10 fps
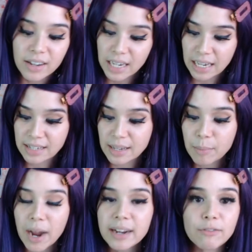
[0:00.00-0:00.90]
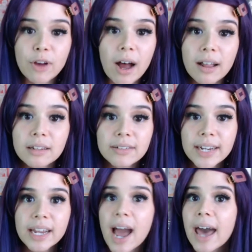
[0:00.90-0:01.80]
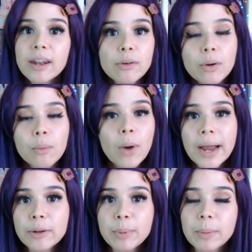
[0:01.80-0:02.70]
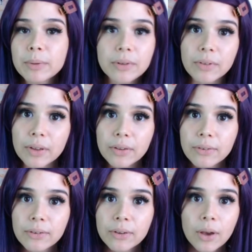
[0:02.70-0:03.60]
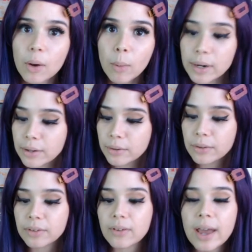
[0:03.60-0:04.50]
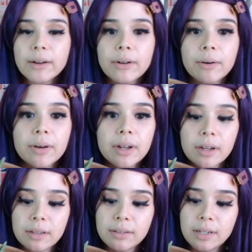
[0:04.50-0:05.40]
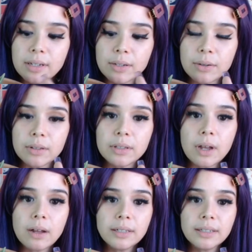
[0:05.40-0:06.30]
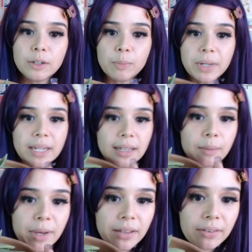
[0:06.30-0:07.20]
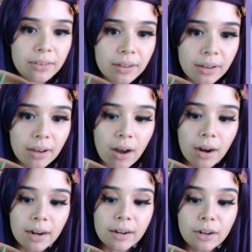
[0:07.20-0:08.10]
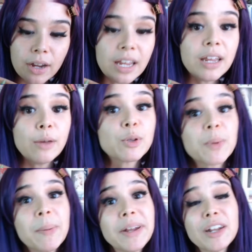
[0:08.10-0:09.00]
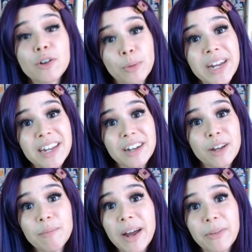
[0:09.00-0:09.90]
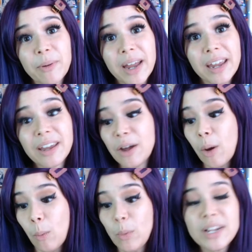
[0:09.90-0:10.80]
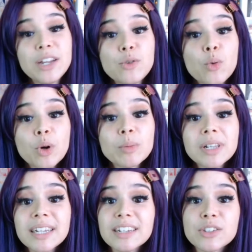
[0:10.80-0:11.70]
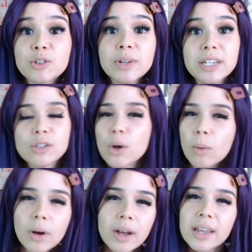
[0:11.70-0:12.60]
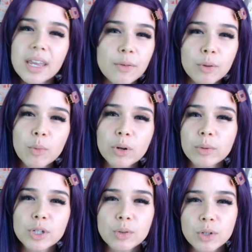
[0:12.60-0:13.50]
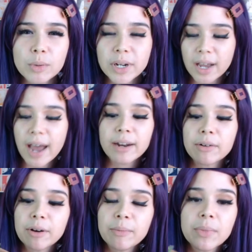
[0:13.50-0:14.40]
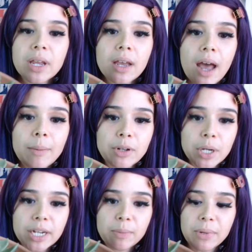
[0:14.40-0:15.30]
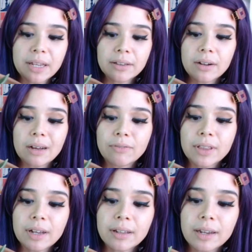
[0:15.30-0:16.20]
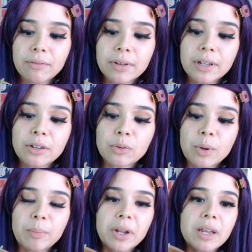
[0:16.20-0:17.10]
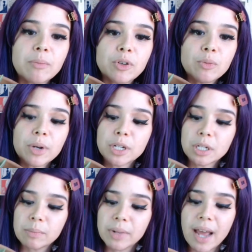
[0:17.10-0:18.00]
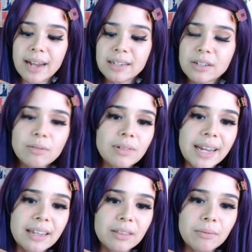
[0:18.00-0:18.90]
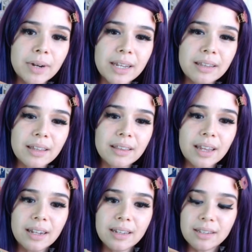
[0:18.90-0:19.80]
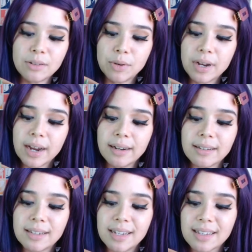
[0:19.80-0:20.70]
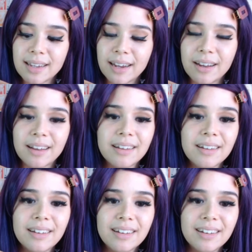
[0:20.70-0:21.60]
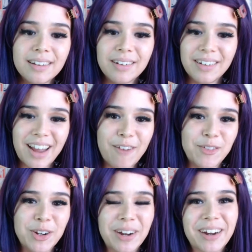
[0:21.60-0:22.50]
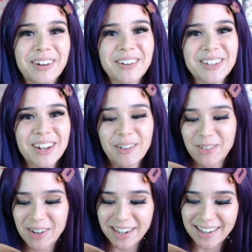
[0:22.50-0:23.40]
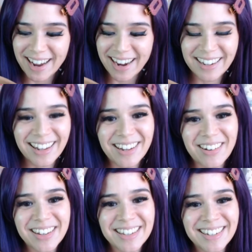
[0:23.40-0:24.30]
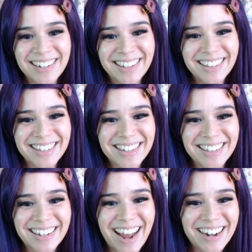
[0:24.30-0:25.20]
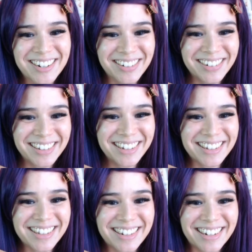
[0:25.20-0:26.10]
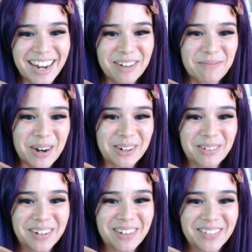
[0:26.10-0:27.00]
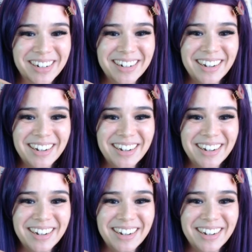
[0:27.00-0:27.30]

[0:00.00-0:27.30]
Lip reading: some kind of coloring. I don't know. Why do people do this? Why do you do this? I don't know. See, so all these little peely bits are... He was spray painted green, by the way, when he normally is green. So even more what you doing? I don't know. I've been trying to peel it off without like really disrupting him too much, but I just don't like the way that is. You can kind of see it's like after your hair grows out, after you get it dyed, like you can see this is the natural and this is the dyed part or whatever.